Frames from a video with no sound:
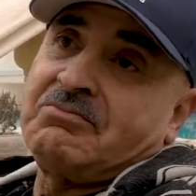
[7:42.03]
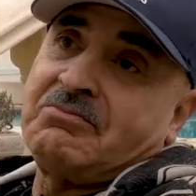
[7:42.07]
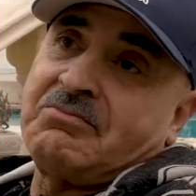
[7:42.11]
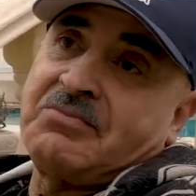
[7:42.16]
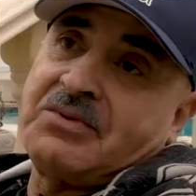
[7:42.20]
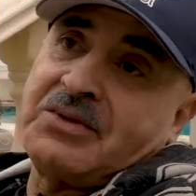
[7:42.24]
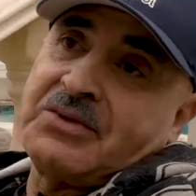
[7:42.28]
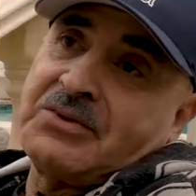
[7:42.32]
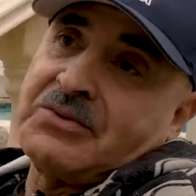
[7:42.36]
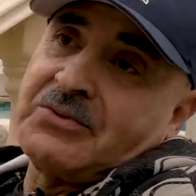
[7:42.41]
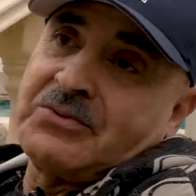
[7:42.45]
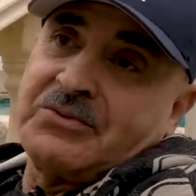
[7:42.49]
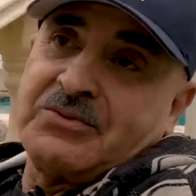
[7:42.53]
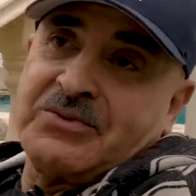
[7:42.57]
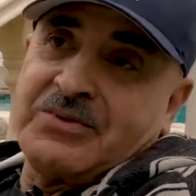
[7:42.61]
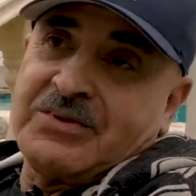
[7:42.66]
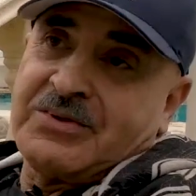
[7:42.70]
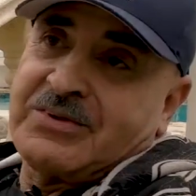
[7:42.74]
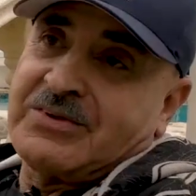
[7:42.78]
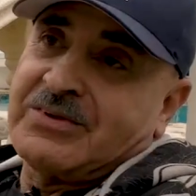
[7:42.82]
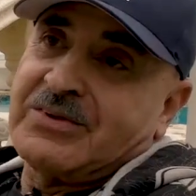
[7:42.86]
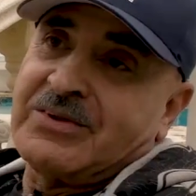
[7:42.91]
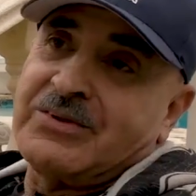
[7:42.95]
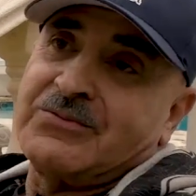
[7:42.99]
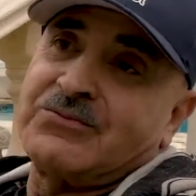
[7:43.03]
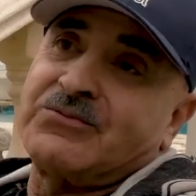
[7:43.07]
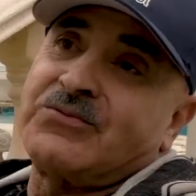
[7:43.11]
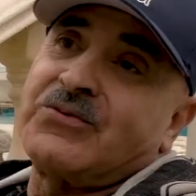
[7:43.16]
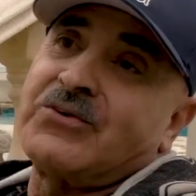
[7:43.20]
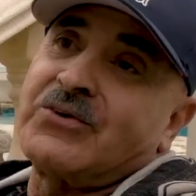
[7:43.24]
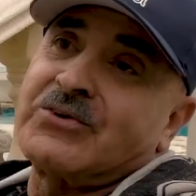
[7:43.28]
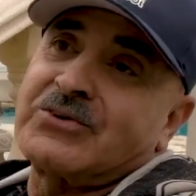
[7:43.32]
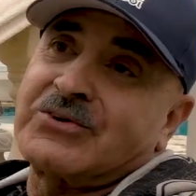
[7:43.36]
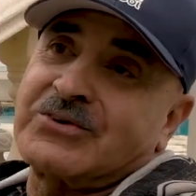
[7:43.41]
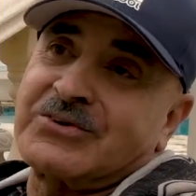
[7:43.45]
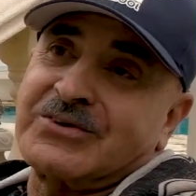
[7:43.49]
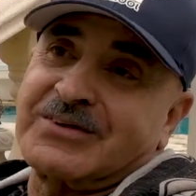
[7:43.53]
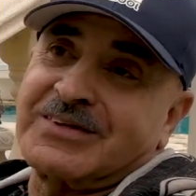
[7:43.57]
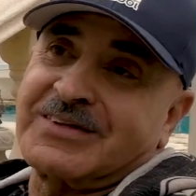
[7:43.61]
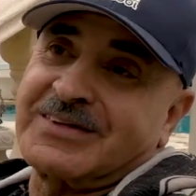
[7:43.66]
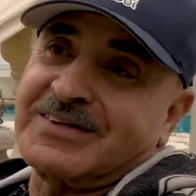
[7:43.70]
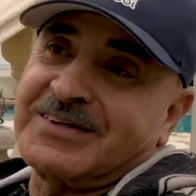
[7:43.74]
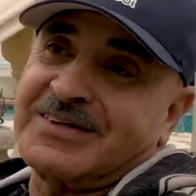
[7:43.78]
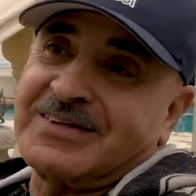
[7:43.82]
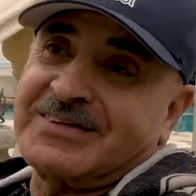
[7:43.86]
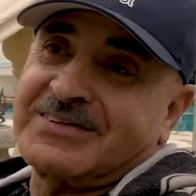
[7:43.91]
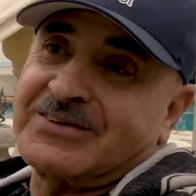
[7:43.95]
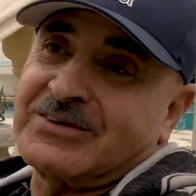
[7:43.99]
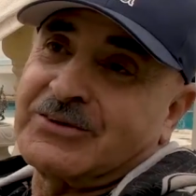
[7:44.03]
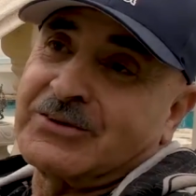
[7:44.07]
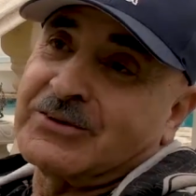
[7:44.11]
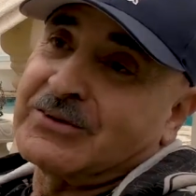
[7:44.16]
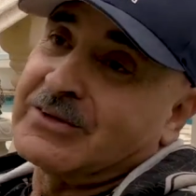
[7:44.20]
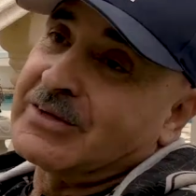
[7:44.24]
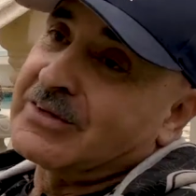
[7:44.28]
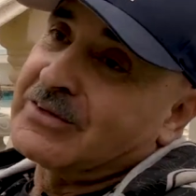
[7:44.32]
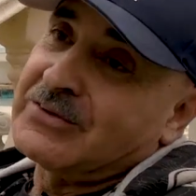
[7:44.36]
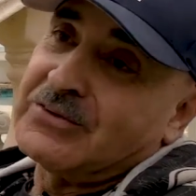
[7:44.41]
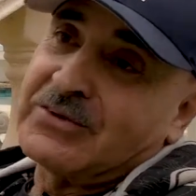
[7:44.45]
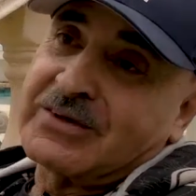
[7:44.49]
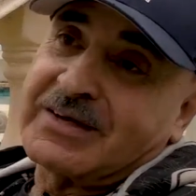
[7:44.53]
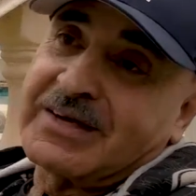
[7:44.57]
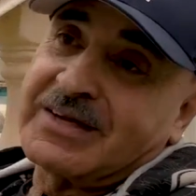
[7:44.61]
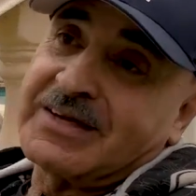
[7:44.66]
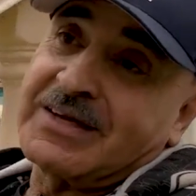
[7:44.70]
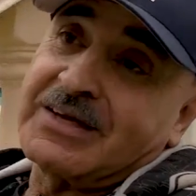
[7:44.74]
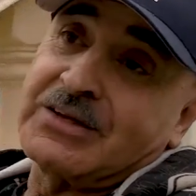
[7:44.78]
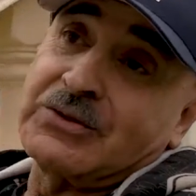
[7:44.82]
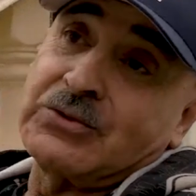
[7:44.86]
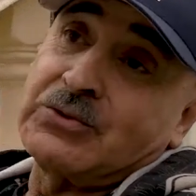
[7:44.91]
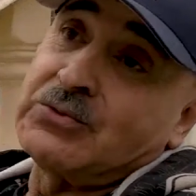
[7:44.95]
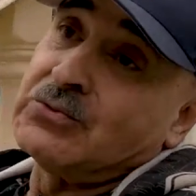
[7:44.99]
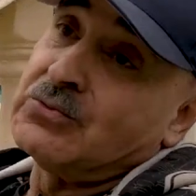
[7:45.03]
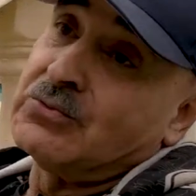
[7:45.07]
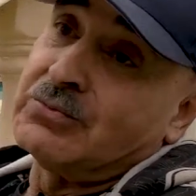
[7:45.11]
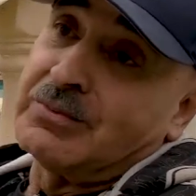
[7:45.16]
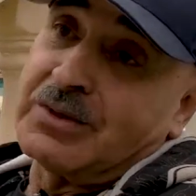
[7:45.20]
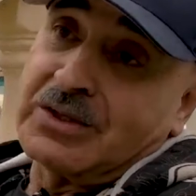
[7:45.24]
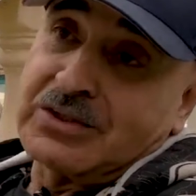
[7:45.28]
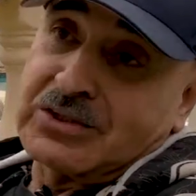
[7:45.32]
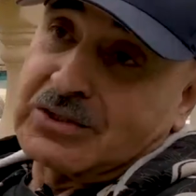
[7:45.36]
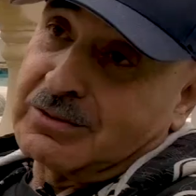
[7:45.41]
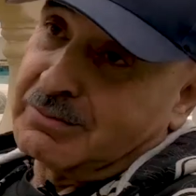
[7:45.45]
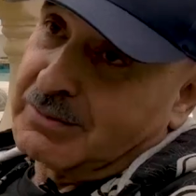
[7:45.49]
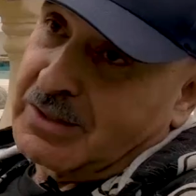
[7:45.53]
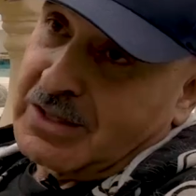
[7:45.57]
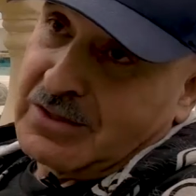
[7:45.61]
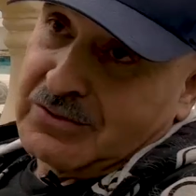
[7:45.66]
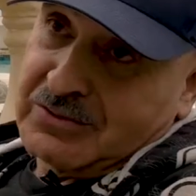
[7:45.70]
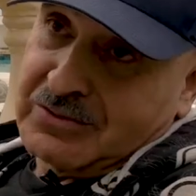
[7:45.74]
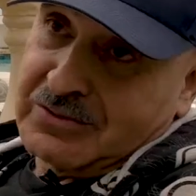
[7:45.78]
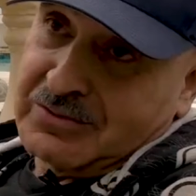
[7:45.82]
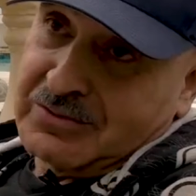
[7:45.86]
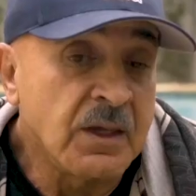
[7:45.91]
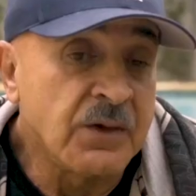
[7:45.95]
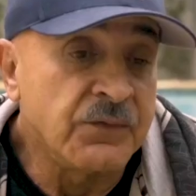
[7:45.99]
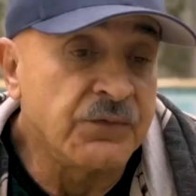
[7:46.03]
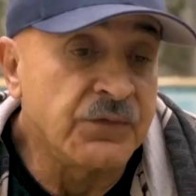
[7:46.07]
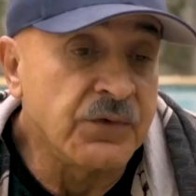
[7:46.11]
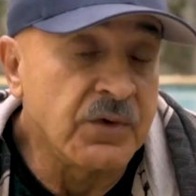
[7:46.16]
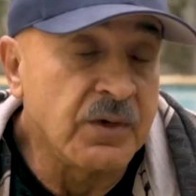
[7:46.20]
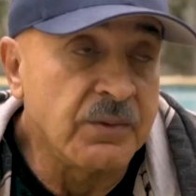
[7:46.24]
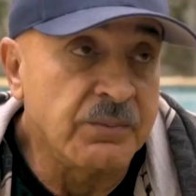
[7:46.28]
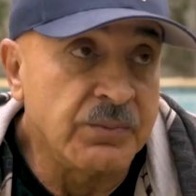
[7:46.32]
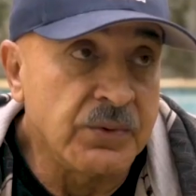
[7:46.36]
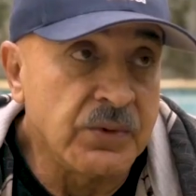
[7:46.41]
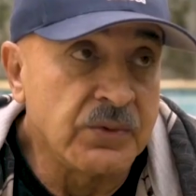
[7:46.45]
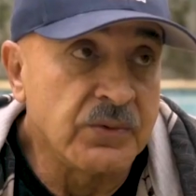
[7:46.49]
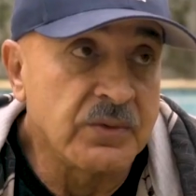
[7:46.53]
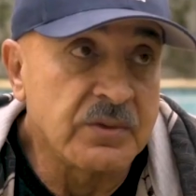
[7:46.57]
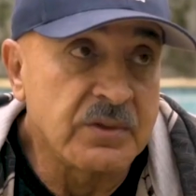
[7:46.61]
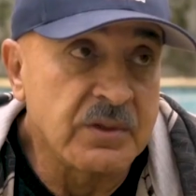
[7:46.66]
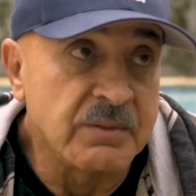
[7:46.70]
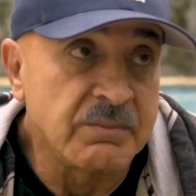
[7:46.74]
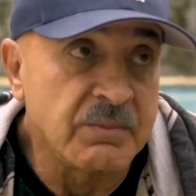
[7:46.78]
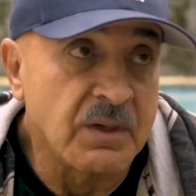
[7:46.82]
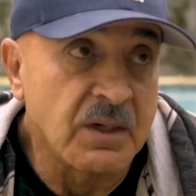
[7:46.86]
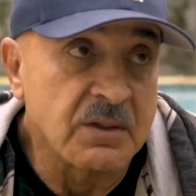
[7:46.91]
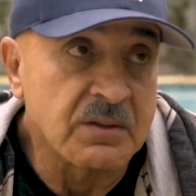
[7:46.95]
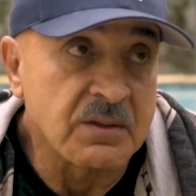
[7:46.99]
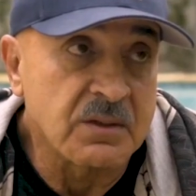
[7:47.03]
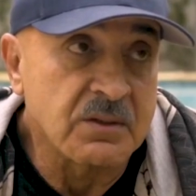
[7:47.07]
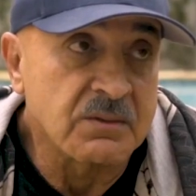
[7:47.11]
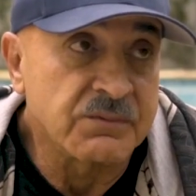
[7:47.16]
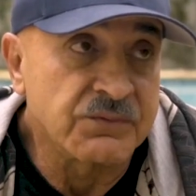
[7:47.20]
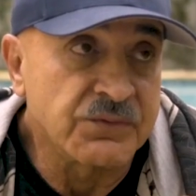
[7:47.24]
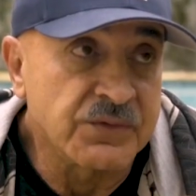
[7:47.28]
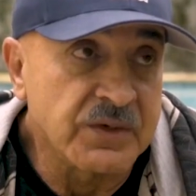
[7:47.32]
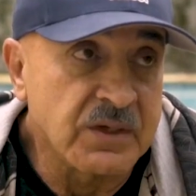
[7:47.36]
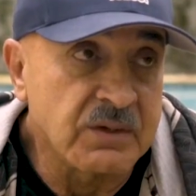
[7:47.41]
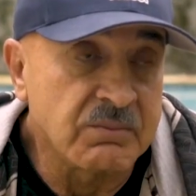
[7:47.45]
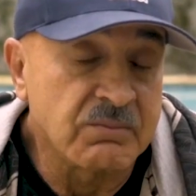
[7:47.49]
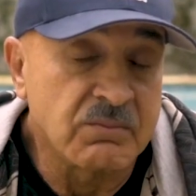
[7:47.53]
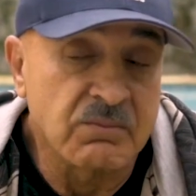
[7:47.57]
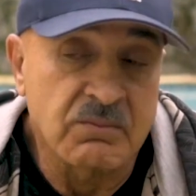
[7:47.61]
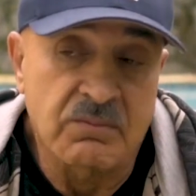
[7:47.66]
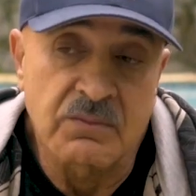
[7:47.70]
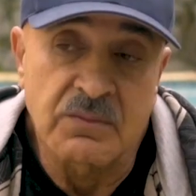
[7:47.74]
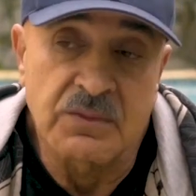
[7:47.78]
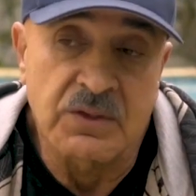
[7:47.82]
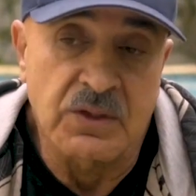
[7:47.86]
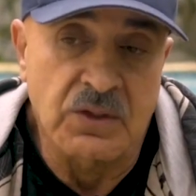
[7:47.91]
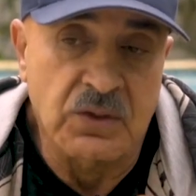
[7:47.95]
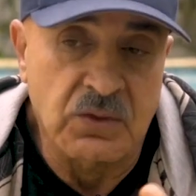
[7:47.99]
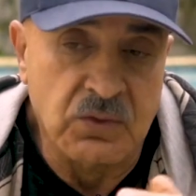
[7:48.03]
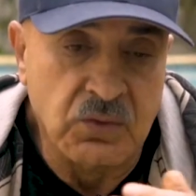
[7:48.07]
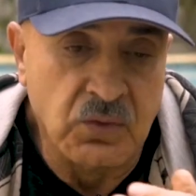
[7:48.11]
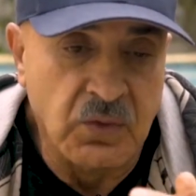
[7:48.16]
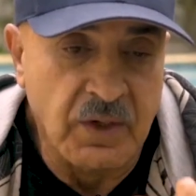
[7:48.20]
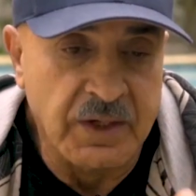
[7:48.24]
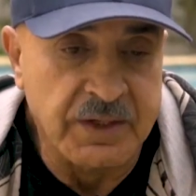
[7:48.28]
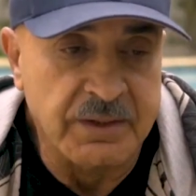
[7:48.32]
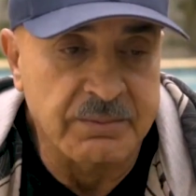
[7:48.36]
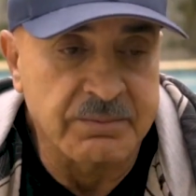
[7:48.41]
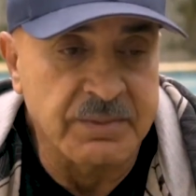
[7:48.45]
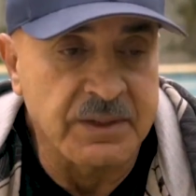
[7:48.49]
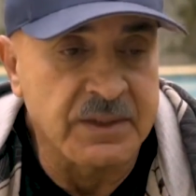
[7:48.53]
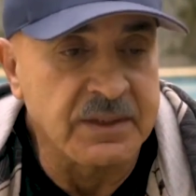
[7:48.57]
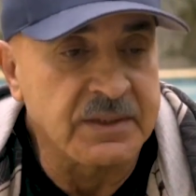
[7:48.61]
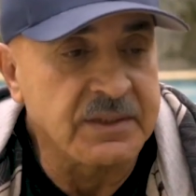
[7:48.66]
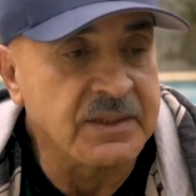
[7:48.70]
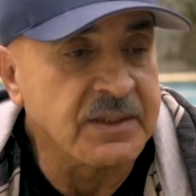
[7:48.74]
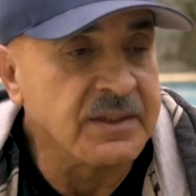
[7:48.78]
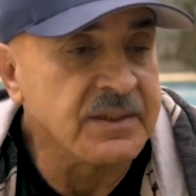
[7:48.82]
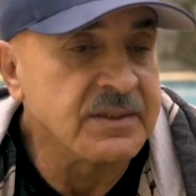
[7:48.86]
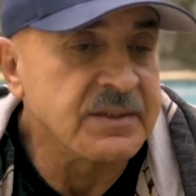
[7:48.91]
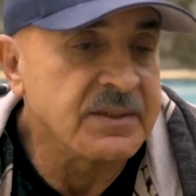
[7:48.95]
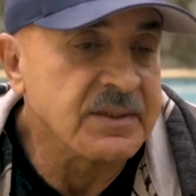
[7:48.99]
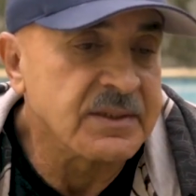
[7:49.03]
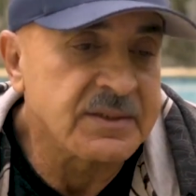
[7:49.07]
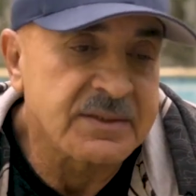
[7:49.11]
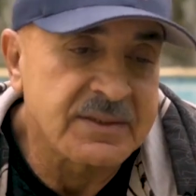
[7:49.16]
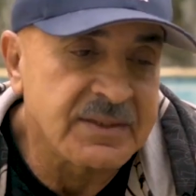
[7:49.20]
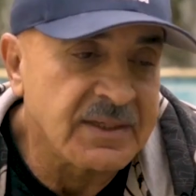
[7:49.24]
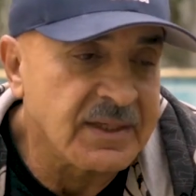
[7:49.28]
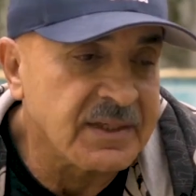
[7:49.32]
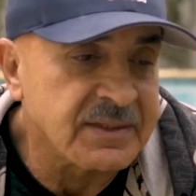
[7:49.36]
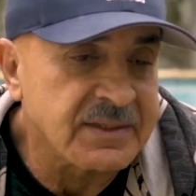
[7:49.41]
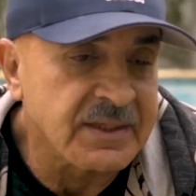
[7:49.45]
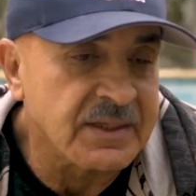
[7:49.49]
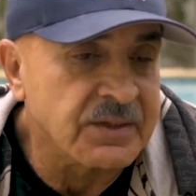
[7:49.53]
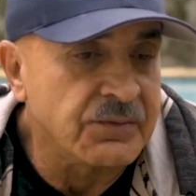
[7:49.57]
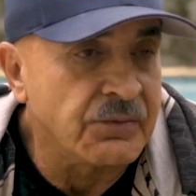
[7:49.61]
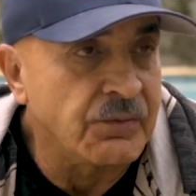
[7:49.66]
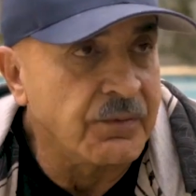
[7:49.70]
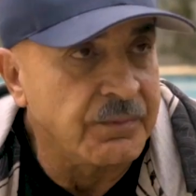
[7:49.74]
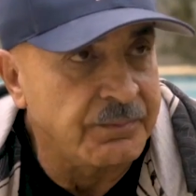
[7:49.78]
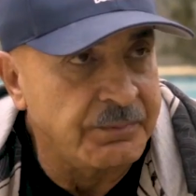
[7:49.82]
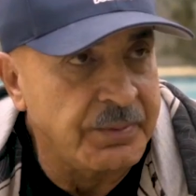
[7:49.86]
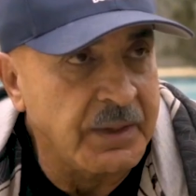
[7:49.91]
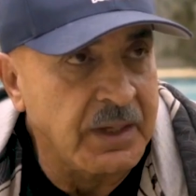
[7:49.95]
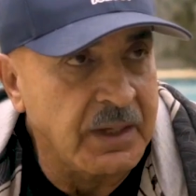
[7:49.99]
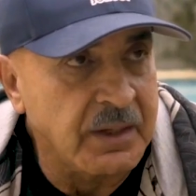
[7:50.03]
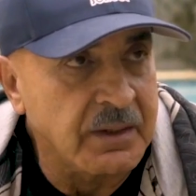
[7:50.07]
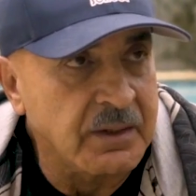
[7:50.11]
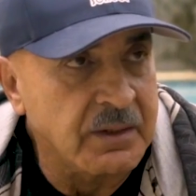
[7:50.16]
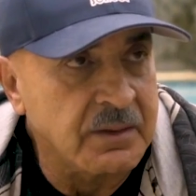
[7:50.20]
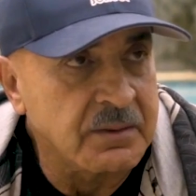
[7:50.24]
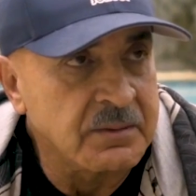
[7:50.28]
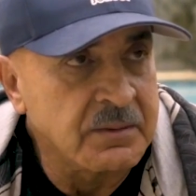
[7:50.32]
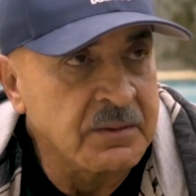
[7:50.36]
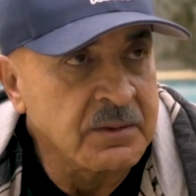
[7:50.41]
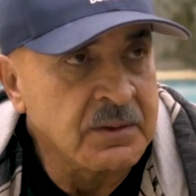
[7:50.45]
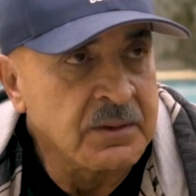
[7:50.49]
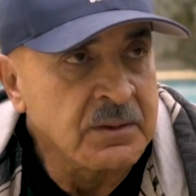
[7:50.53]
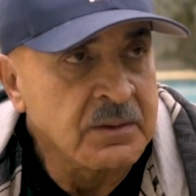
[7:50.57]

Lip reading: It's unfortunately certain things you cannot do much about. If you abuse the muscle quite a bit, it's not going to repair.